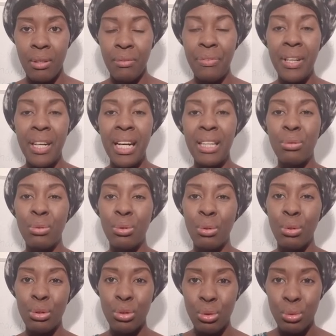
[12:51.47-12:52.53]
Vire tou
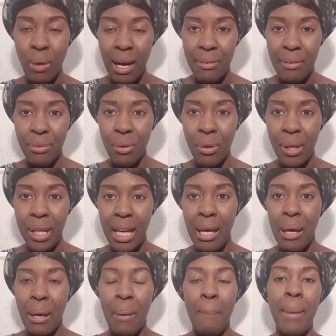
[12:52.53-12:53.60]
nou soif, ok?
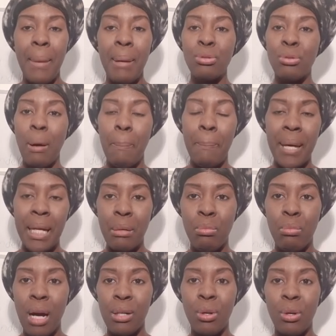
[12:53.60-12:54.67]
Mem so ap pe de
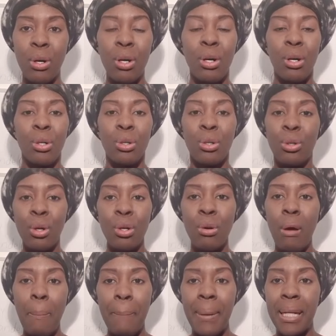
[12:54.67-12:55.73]
bwè dlo, dlo
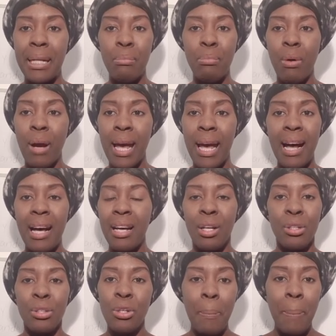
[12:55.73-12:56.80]
yo ap pe de bwè ya,
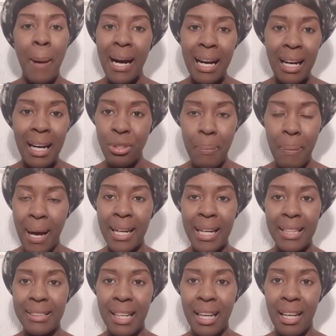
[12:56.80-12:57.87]
yo pa
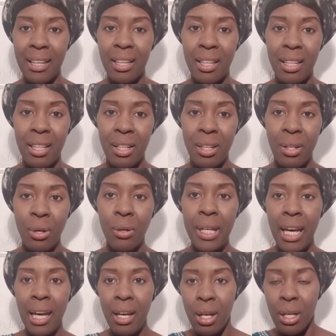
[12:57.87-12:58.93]
rete. Ok?